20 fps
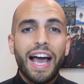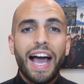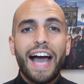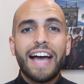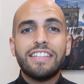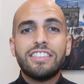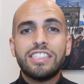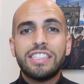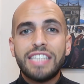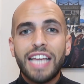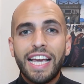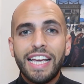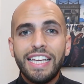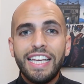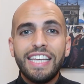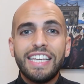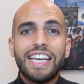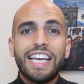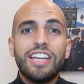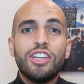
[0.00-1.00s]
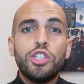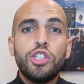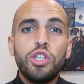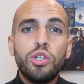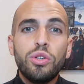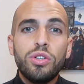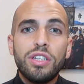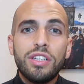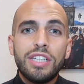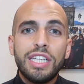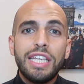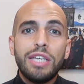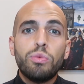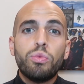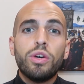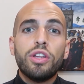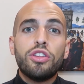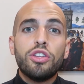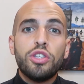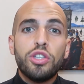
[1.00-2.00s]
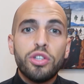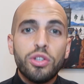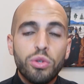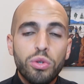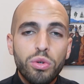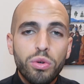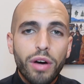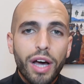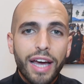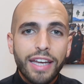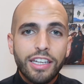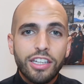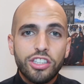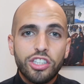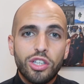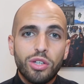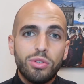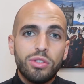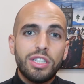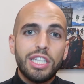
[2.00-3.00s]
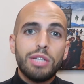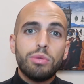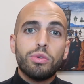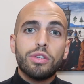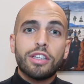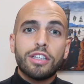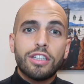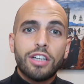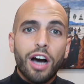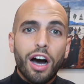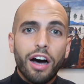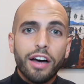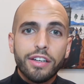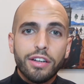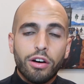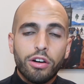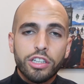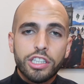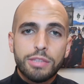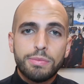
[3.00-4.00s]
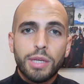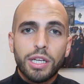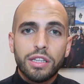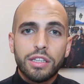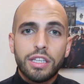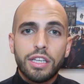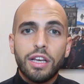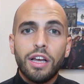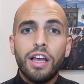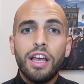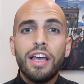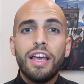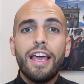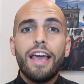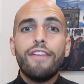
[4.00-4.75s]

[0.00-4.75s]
at staying in unity with you and in unity with God ultimately